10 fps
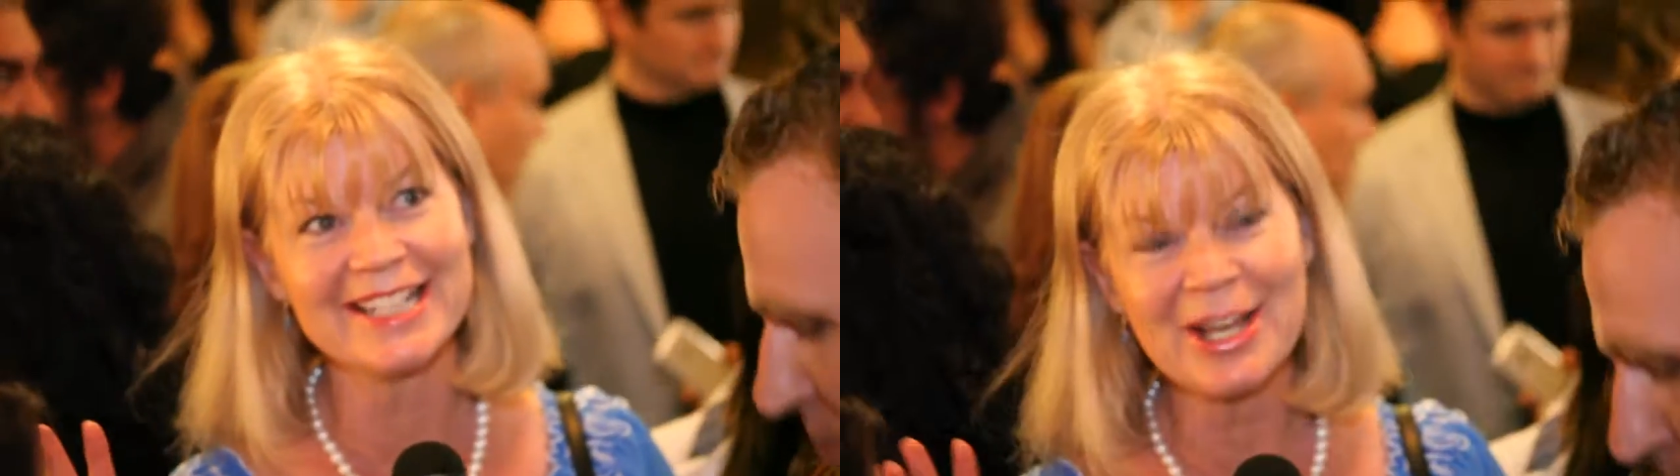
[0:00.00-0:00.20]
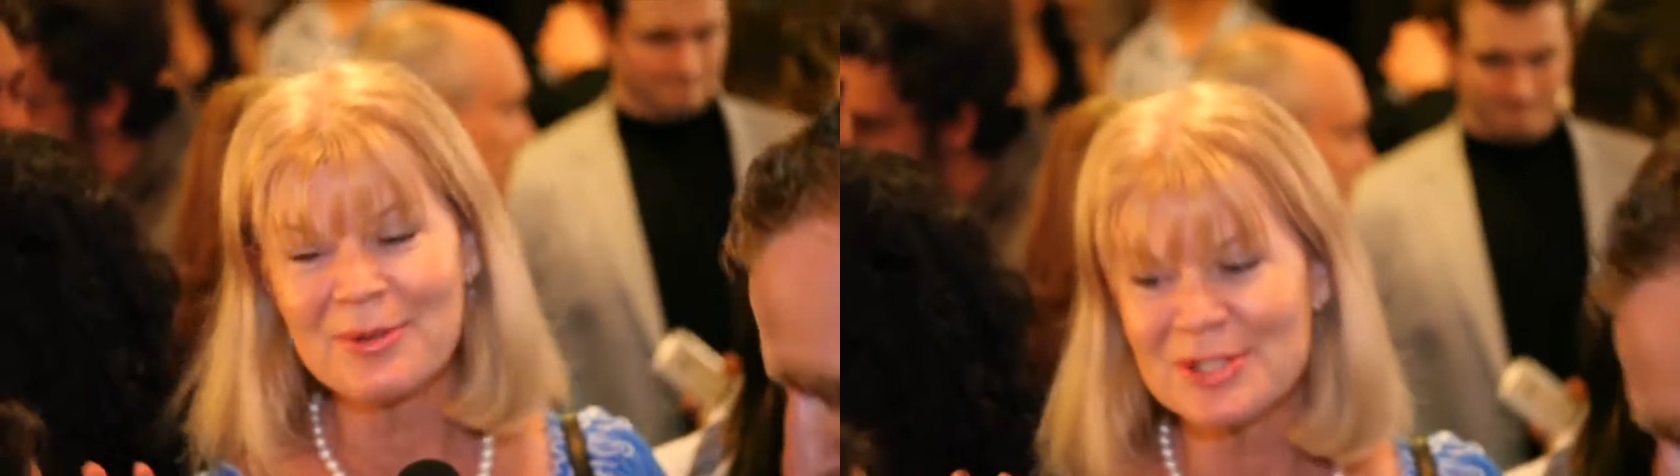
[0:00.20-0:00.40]

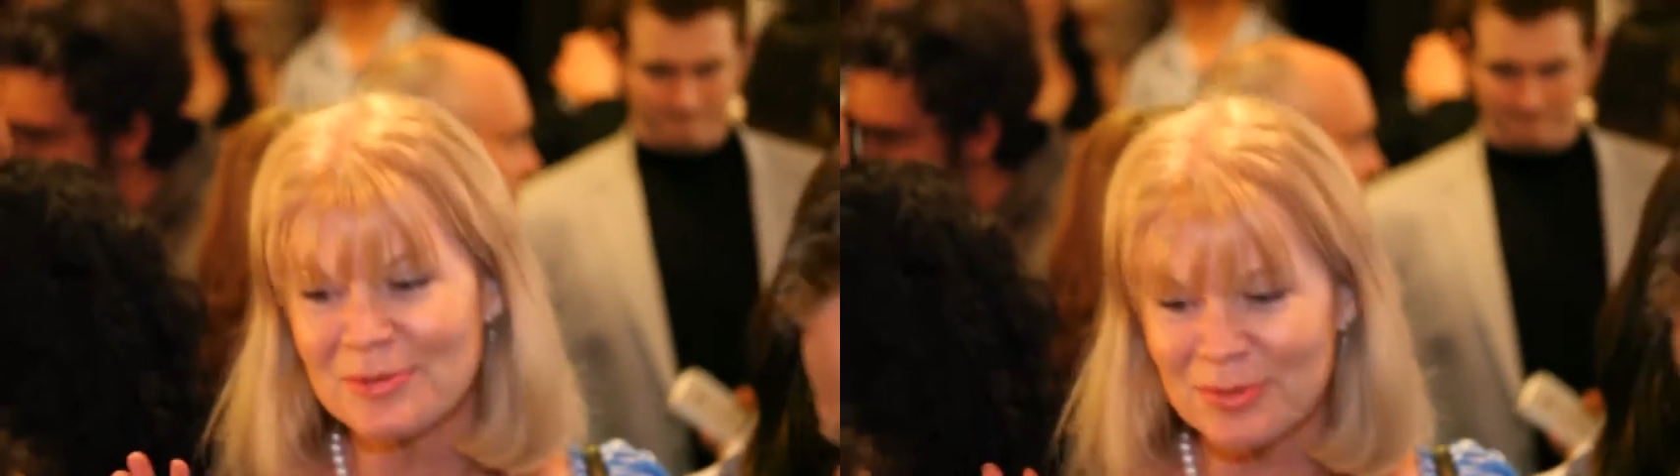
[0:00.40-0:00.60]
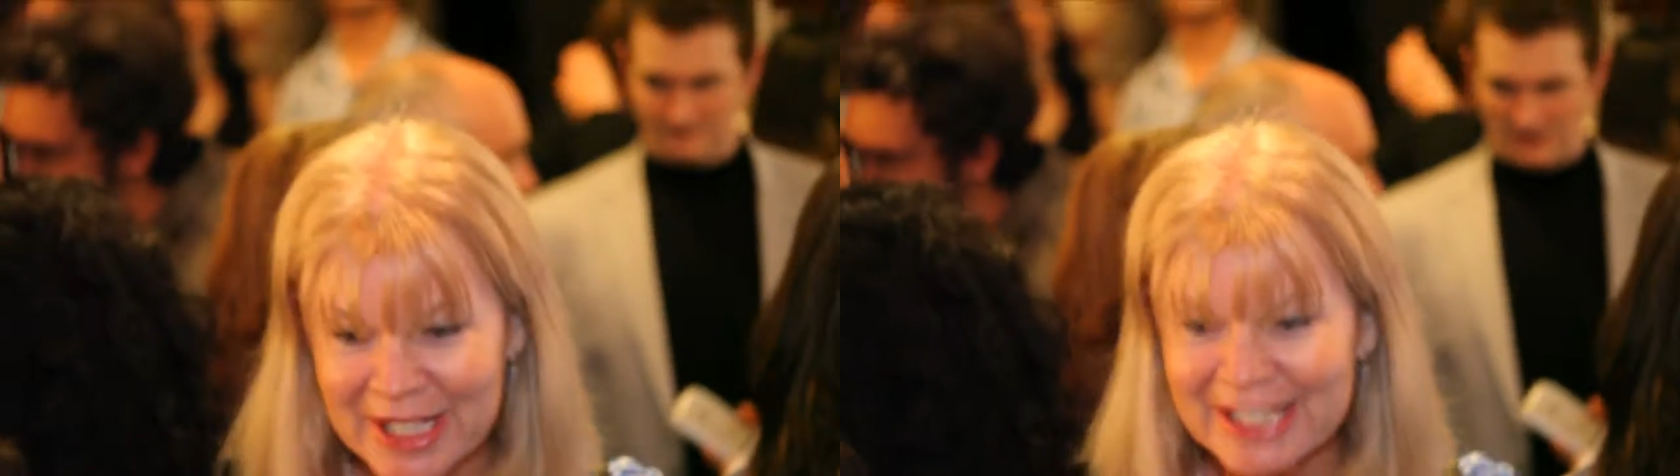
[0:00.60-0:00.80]
it was
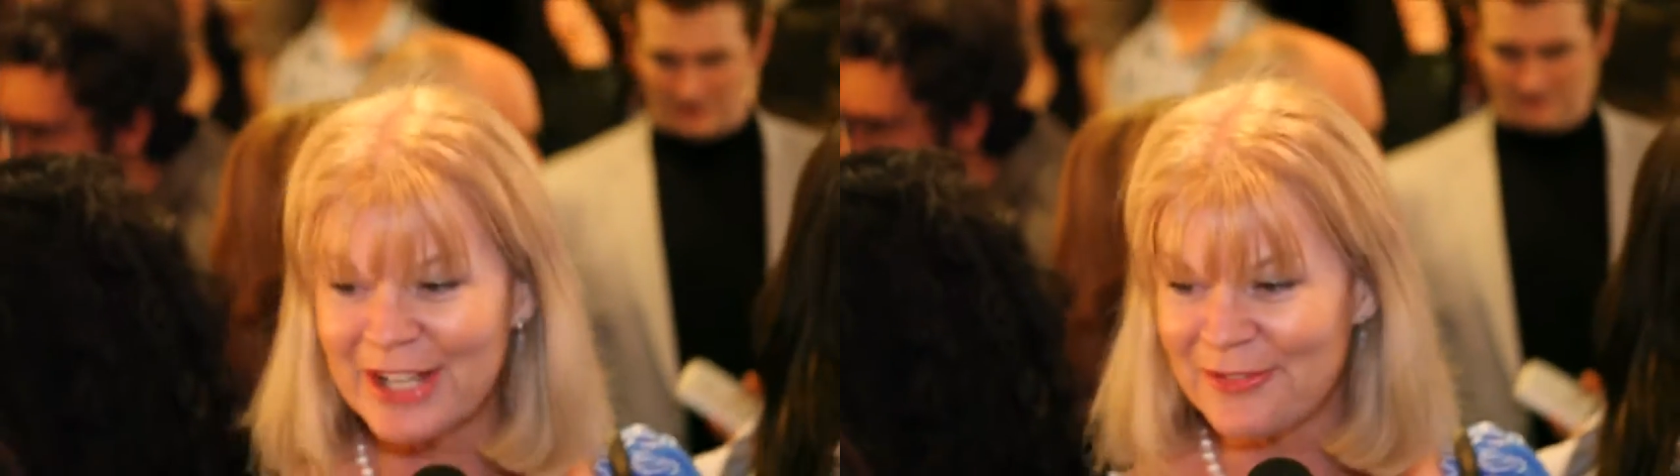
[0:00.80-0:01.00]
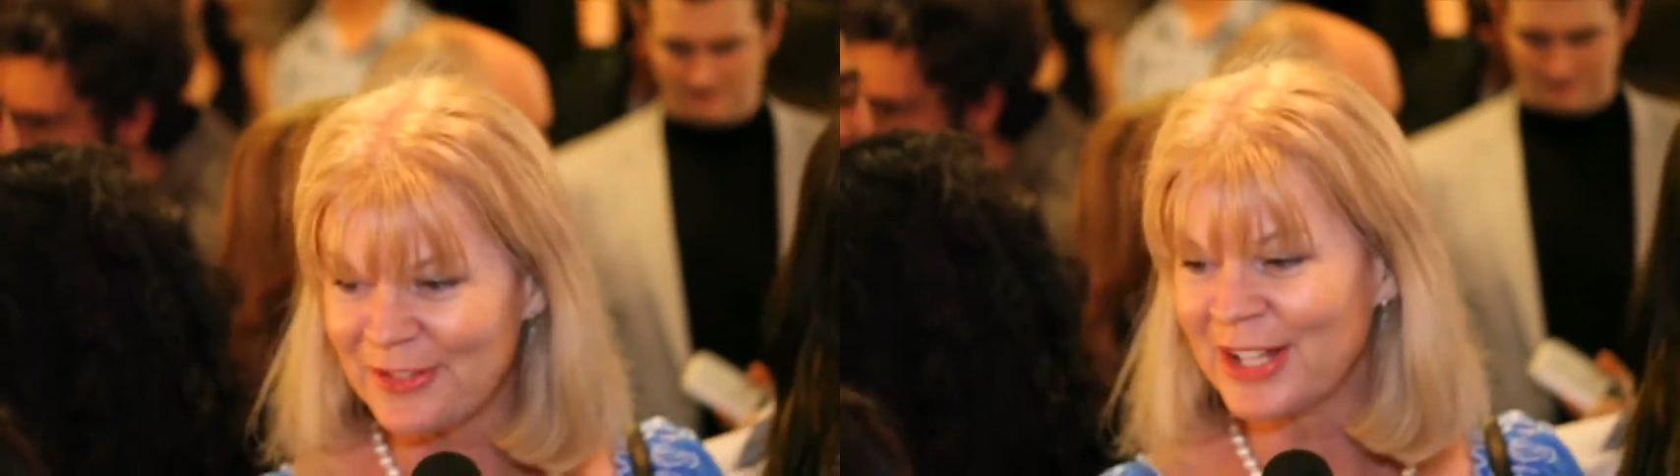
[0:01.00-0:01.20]
really
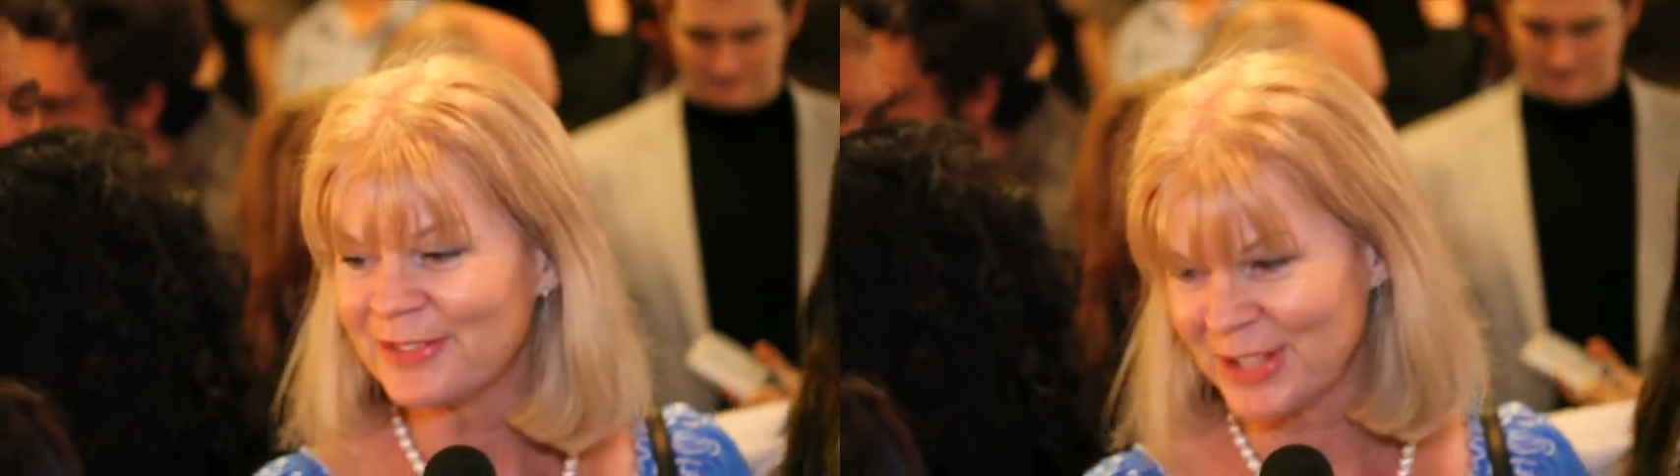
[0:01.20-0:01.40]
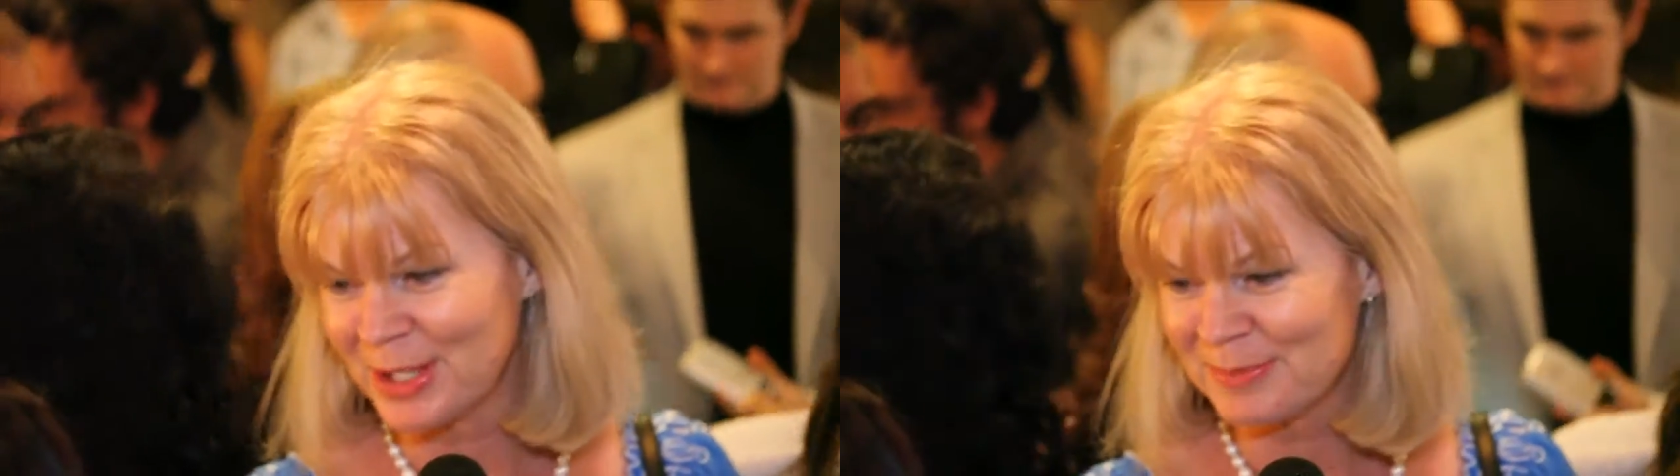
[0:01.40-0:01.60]
a fun
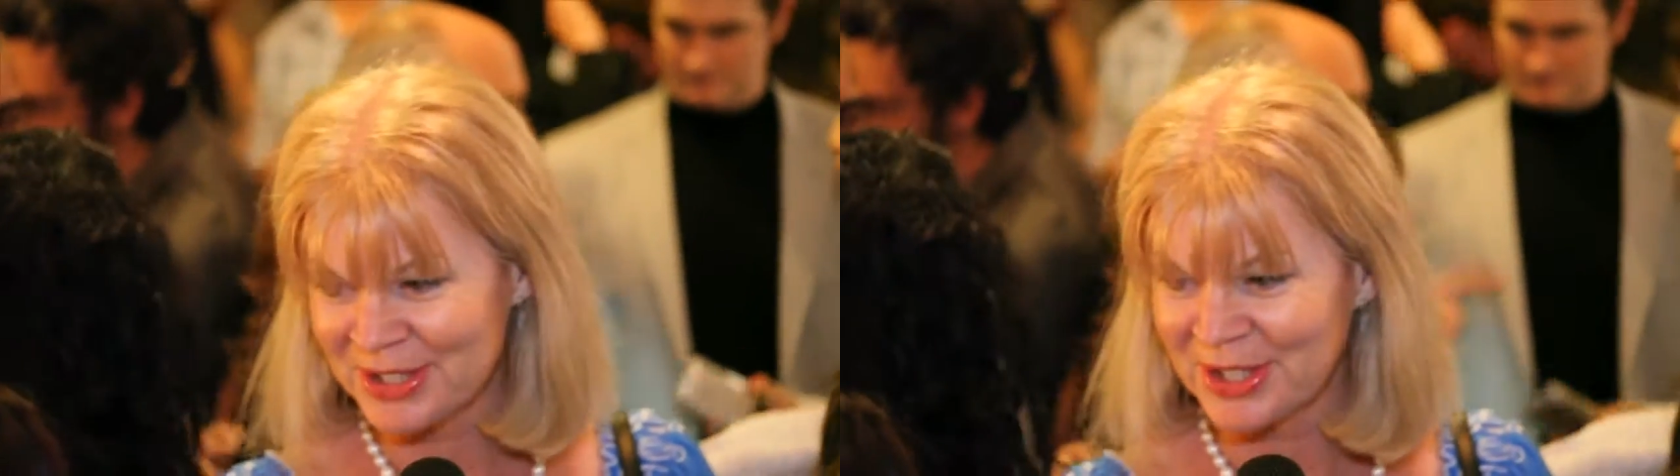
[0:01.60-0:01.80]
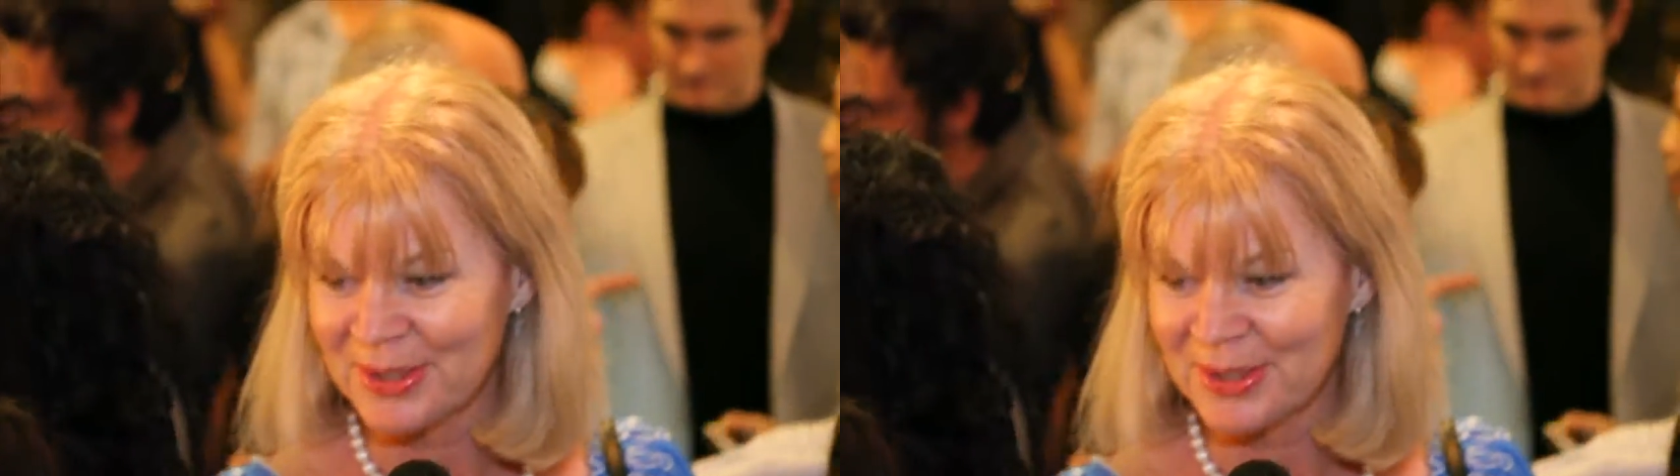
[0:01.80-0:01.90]
film too.